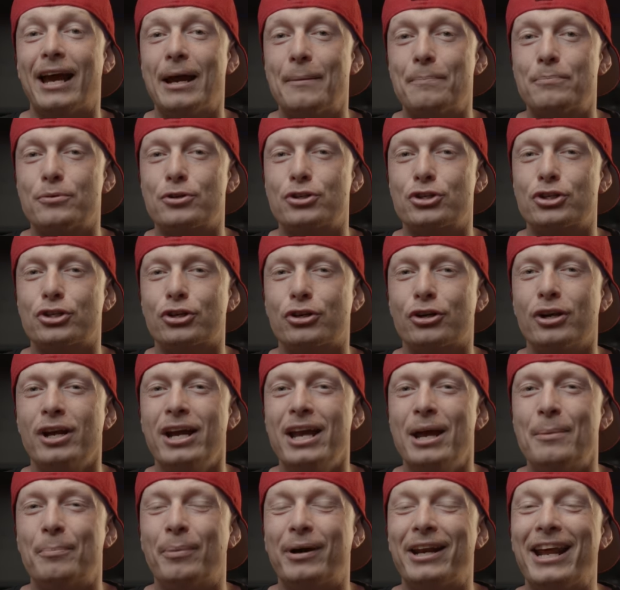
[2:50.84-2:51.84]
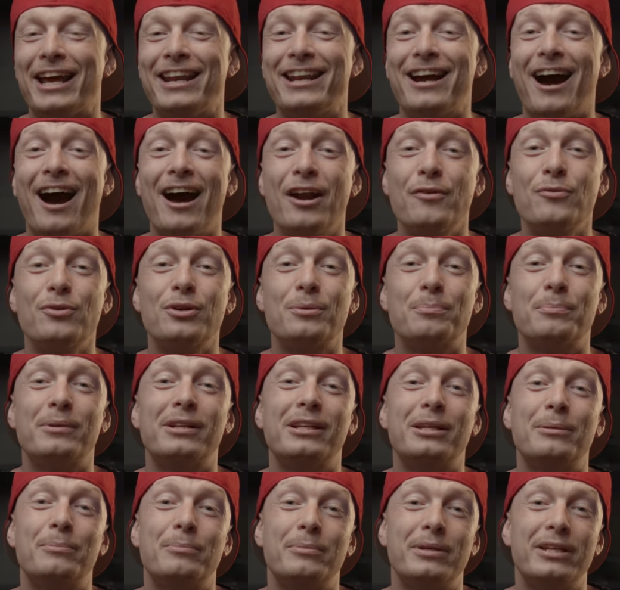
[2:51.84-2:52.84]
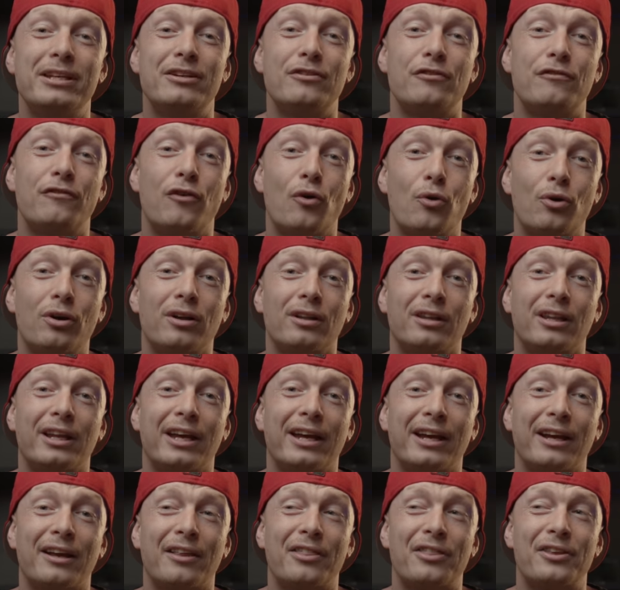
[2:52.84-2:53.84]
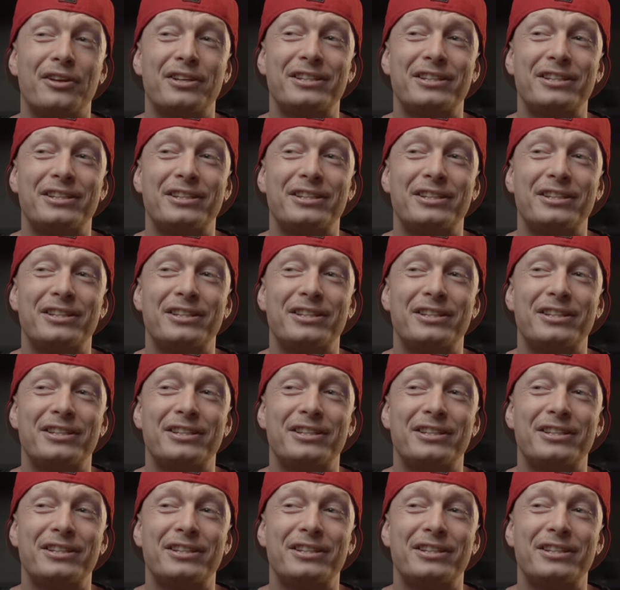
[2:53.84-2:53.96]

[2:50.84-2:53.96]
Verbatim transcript: aperture, but at 100mm focal length,